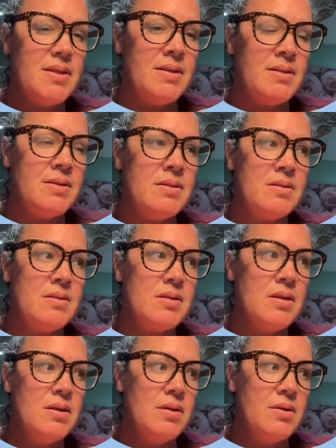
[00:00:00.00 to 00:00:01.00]
is
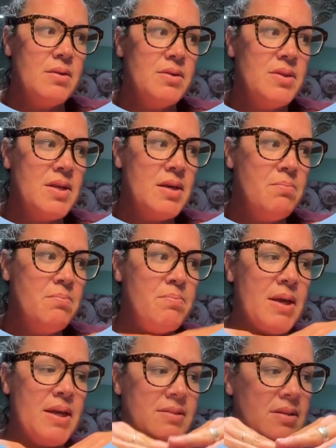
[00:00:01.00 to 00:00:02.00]
the
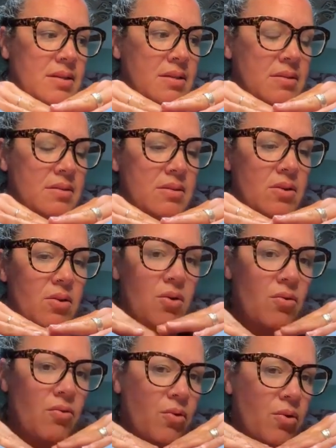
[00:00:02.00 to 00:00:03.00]
basis
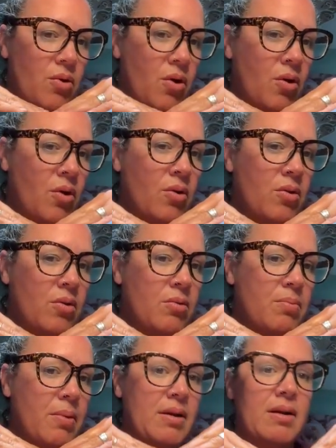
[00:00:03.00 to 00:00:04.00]
for all
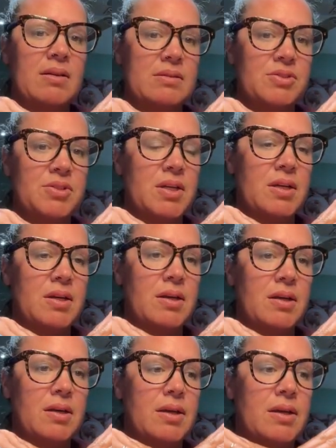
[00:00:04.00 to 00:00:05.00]
biology
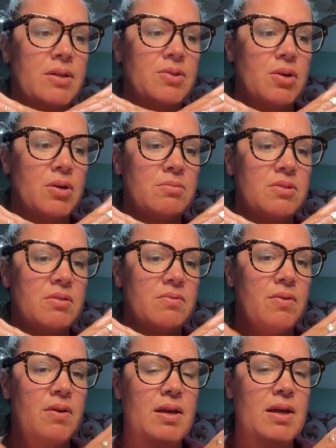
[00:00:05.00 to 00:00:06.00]
in terms
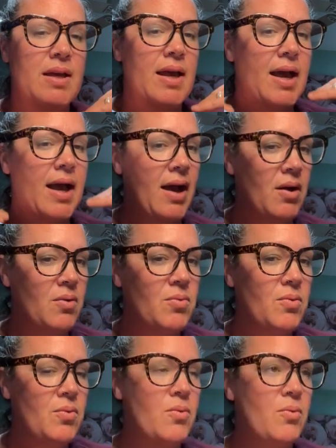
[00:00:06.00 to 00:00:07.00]
of
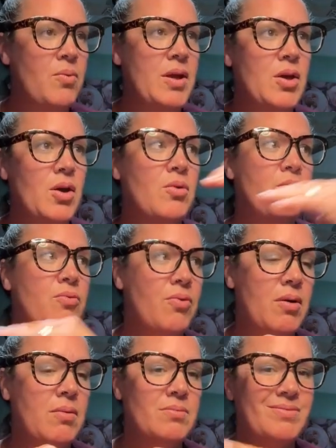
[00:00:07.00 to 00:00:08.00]
how we go
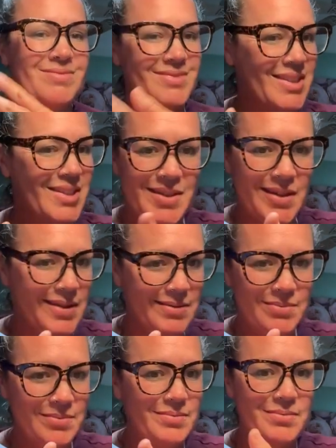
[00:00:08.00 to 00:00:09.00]
from just a
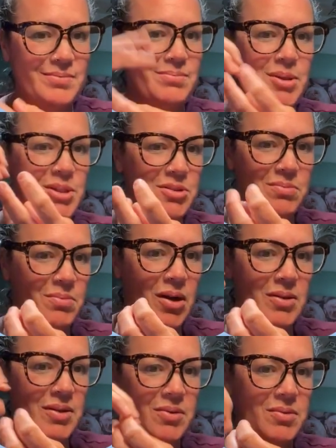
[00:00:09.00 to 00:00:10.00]
bunch of
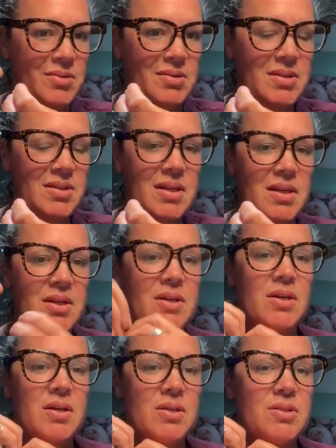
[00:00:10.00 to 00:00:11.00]
molecules
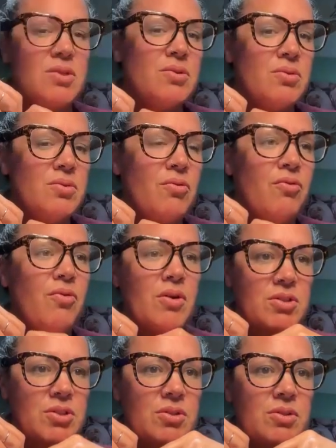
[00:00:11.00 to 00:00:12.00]
to
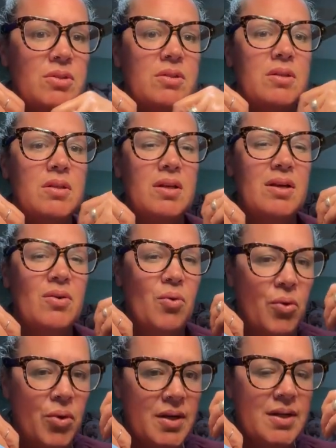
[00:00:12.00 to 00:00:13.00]
functional,
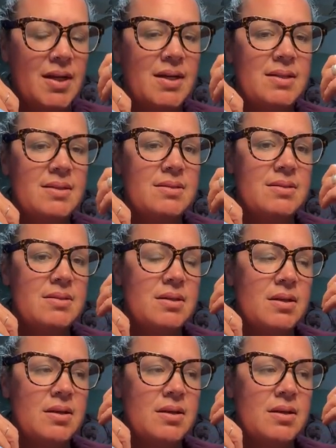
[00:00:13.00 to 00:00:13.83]
organized